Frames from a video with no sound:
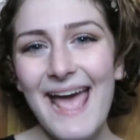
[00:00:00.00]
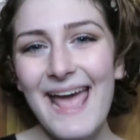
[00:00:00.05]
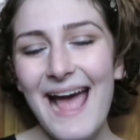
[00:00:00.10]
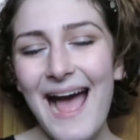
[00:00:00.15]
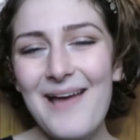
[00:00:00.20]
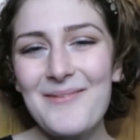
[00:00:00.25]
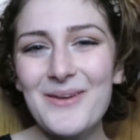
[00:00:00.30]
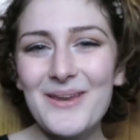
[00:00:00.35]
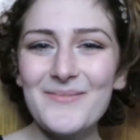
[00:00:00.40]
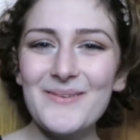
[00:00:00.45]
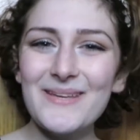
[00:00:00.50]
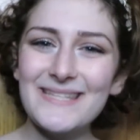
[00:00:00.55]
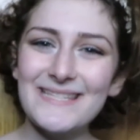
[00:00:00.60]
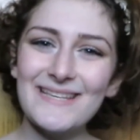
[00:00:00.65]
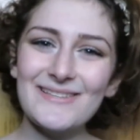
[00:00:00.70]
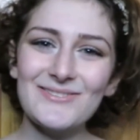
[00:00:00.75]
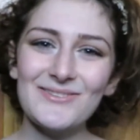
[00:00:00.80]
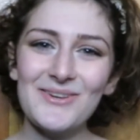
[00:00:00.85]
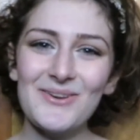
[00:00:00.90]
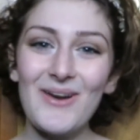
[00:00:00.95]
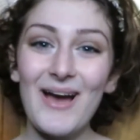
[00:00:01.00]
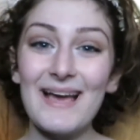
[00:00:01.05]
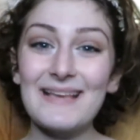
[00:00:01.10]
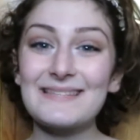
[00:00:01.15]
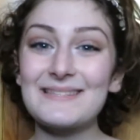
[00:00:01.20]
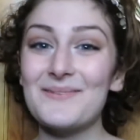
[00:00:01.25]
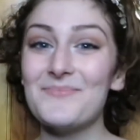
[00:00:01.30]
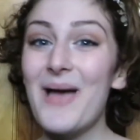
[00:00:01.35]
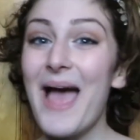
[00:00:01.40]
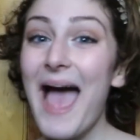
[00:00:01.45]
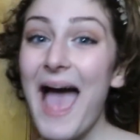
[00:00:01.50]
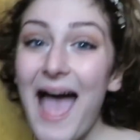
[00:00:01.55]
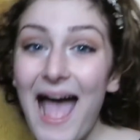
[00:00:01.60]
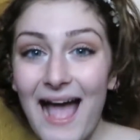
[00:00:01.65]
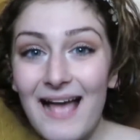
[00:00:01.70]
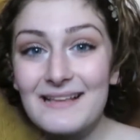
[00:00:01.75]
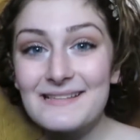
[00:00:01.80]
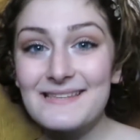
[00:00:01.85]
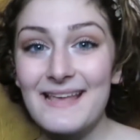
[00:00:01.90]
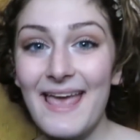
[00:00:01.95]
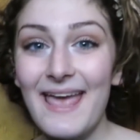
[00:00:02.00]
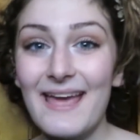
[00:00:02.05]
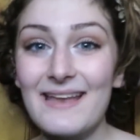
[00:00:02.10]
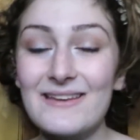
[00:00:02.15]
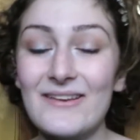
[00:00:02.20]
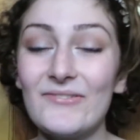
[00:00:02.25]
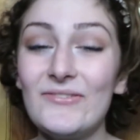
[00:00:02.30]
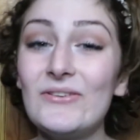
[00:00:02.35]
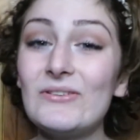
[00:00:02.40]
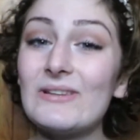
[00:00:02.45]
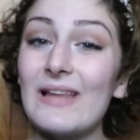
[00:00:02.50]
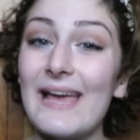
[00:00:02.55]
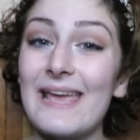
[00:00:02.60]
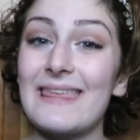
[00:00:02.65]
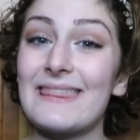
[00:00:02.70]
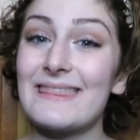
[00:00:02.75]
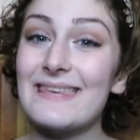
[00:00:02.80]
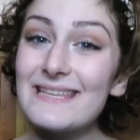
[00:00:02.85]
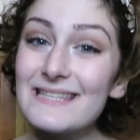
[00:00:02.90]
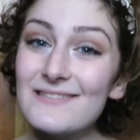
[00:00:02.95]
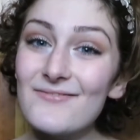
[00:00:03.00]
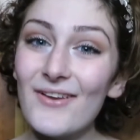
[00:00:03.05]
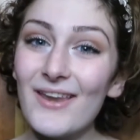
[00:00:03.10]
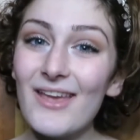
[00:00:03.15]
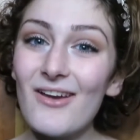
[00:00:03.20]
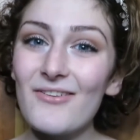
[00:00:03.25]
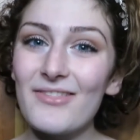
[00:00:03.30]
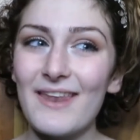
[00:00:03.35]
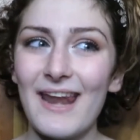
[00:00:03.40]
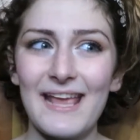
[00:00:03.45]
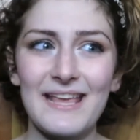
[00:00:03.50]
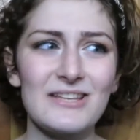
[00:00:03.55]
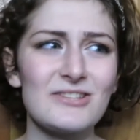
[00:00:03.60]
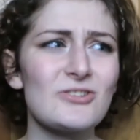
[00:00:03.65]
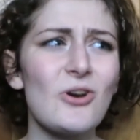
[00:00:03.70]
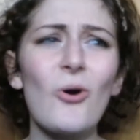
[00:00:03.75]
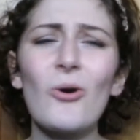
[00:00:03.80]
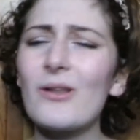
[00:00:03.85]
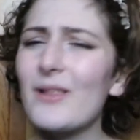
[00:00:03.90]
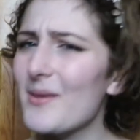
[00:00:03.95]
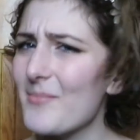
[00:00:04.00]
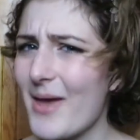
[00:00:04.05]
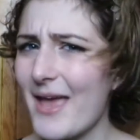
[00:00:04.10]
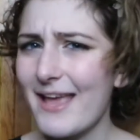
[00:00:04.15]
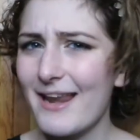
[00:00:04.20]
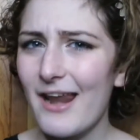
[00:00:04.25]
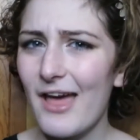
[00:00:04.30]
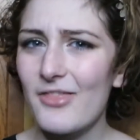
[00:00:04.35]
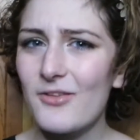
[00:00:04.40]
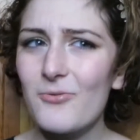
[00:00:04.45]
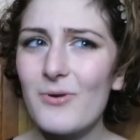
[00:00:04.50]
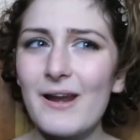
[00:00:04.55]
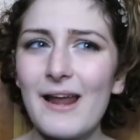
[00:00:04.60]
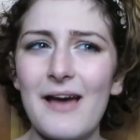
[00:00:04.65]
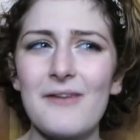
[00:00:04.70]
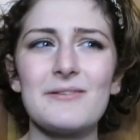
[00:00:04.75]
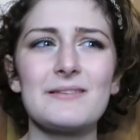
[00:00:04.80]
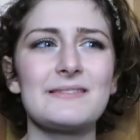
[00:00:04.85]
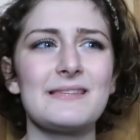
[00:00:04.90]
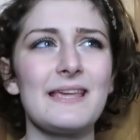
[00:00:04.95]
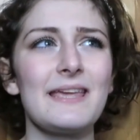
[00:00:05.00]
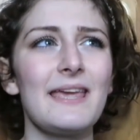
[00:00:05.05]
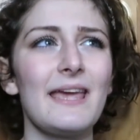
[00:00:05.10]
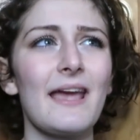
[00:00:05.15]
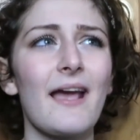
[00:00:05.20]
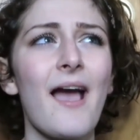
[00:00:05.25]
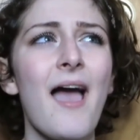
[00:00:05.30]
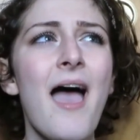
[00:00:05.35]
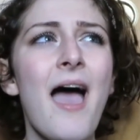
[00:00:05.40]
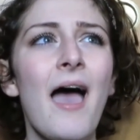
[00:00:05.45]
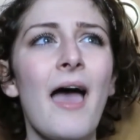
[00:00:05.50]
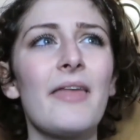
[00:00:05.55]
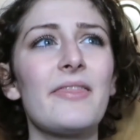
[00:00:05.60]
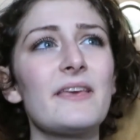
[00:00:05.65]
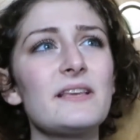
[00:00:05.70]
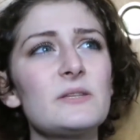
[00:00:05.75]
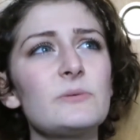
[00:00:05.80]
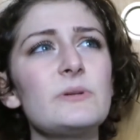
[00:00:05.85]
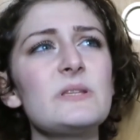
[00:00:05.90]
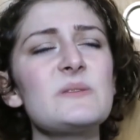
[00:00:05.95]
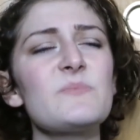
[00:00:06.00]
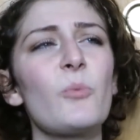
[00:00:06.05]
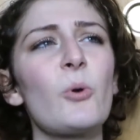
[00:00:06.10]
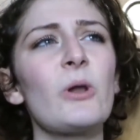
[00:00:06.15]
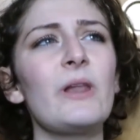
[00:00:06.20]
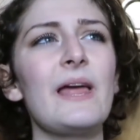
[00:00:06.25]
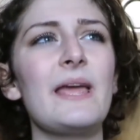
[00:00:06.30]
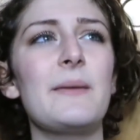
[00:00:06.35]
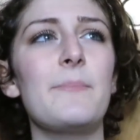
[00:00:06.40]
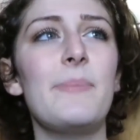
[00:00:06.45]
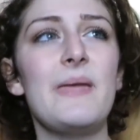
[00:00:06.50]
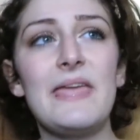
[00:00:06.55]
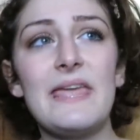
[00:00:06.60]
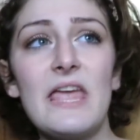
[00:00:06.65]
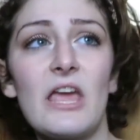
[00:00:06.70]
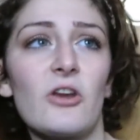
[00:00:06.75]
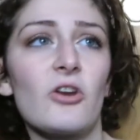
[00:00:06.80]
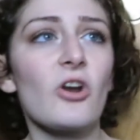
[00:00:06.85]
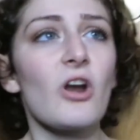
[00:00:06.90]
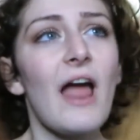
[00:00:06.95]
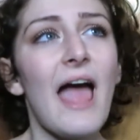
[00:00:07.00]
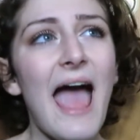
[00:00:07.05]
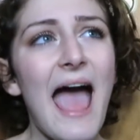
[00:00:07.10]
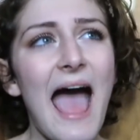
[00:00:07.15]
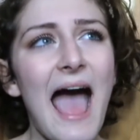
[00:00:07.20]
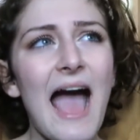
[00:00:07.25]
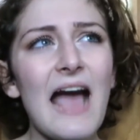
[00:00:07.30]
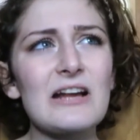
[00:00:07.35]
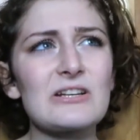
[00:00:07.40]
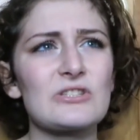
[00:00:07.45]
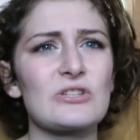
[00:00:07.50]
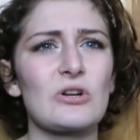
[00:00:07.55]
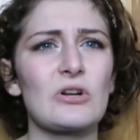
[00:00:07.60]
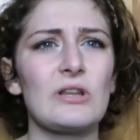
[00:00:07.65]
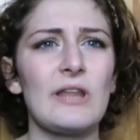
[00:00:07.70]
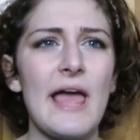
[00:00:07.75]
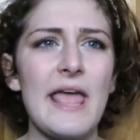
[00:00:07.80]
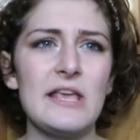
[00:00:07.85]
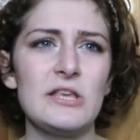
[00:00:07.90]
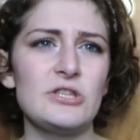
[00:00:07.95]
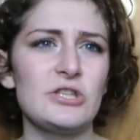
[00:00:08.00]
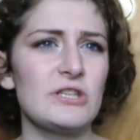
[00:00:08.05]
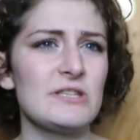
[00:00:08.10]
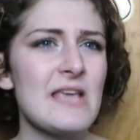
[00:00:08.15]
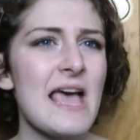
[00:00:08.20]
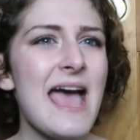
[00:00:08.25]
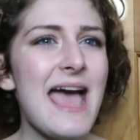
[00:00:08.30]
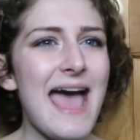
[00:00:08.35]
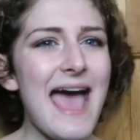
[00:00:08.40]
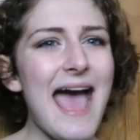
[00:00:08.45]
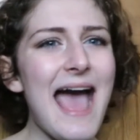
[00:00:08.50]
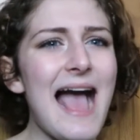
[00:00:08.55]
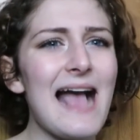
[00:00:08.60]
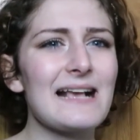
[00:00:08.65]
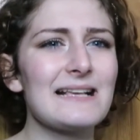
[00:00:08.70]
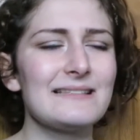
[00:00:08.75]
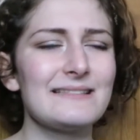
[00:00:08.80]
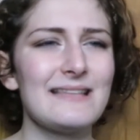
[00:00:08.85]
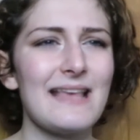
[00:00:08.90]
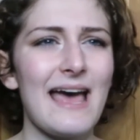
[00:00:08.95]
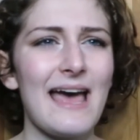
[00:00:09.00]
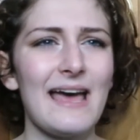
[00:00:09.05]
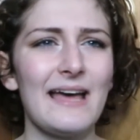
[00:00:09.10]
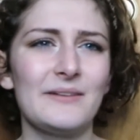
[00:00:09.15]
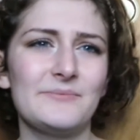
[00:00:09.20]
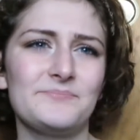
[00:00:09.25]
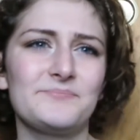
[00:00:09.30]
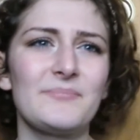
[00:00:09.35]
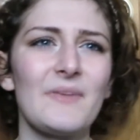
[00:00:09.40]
I'm going to be teaching you guys some hacks and if you like this video then I can totally make another one. I was thinking this one's more like beginner hacks or like just hacks that,